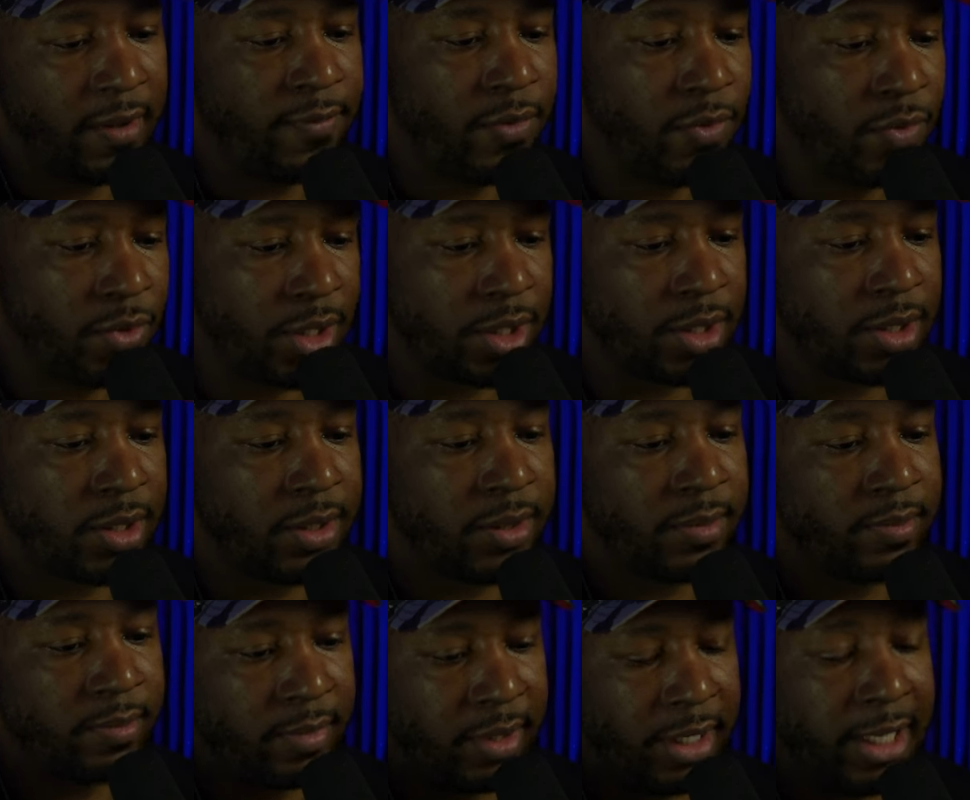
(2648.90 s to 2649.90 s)
if you
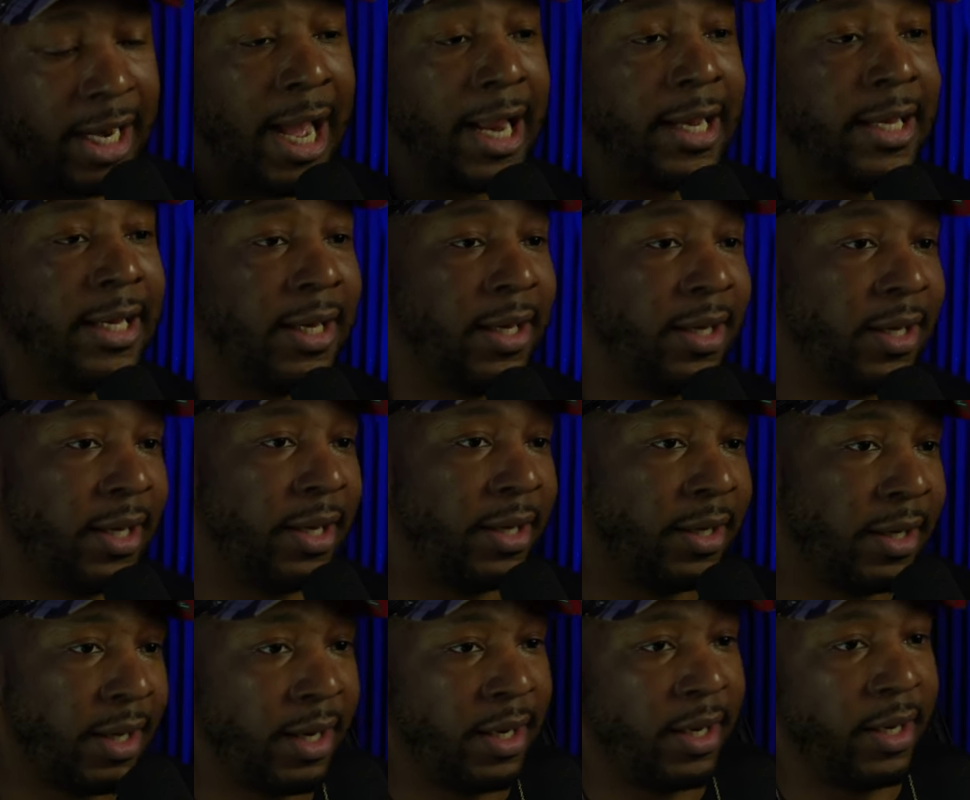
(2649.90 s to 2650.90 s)
just get out there
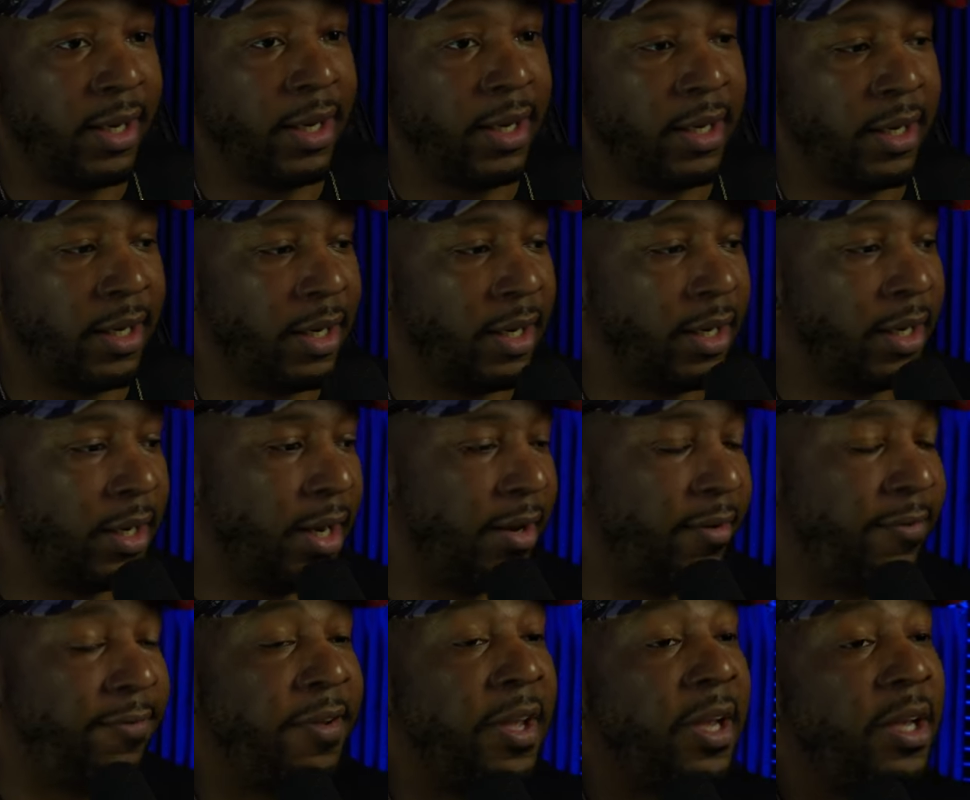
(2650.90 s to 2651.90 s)
and and
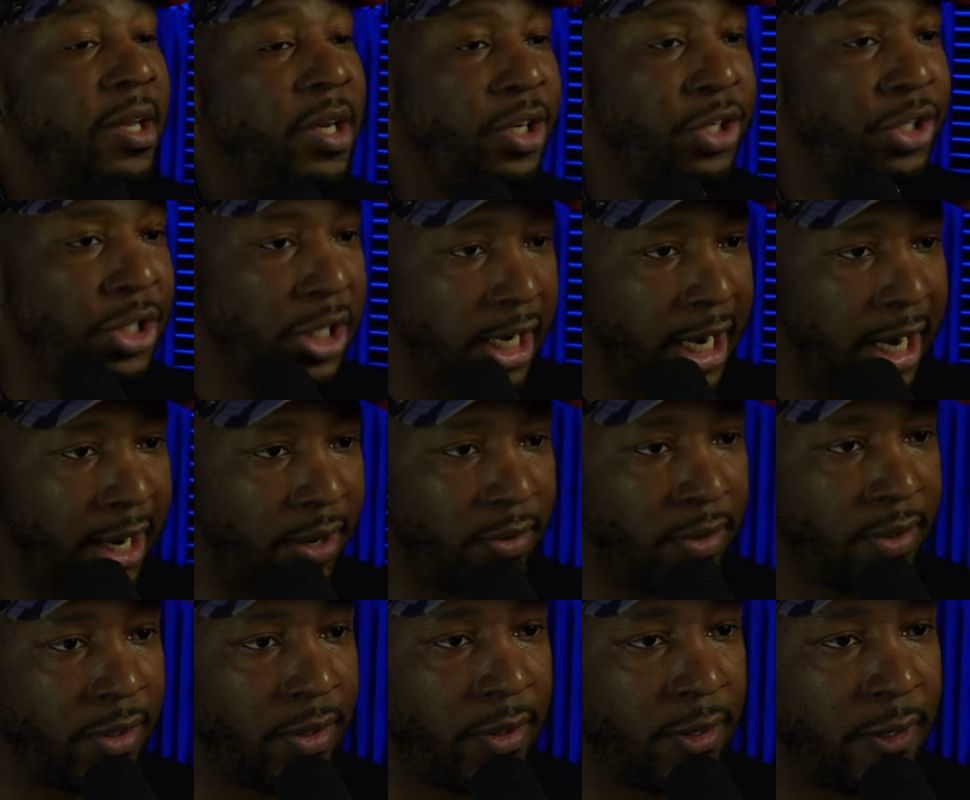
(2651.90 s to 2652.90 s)
and, and figure this shit
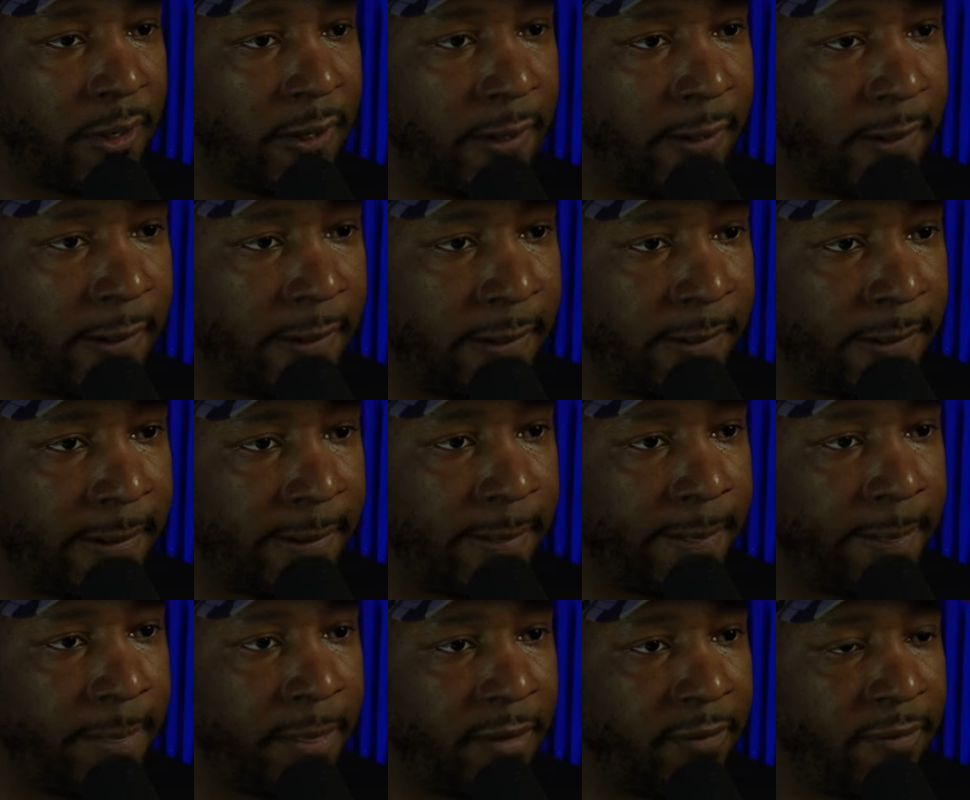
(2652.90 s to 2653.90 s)
out.
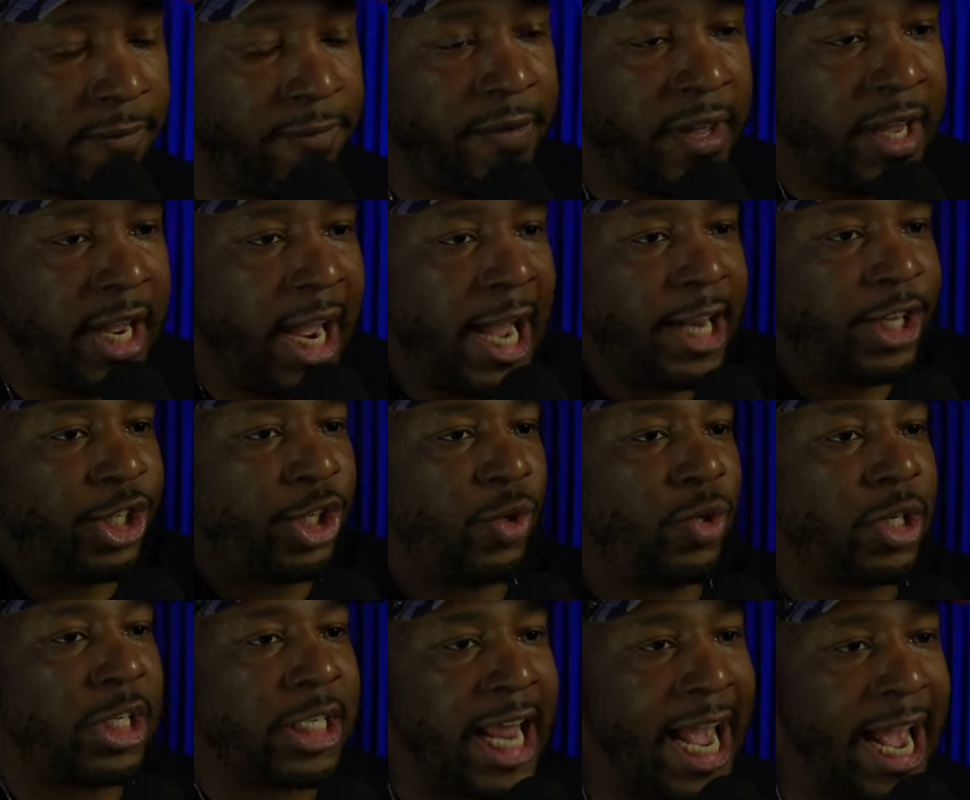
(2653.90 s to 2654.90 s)
Figure
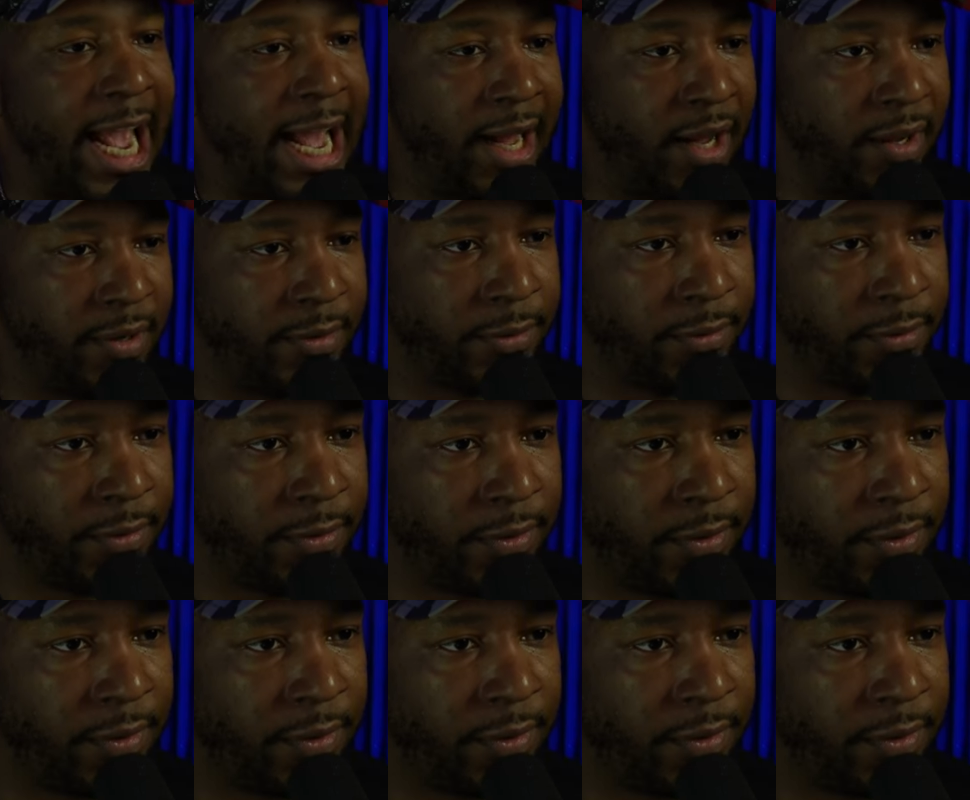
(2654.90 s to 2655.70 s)
out your style.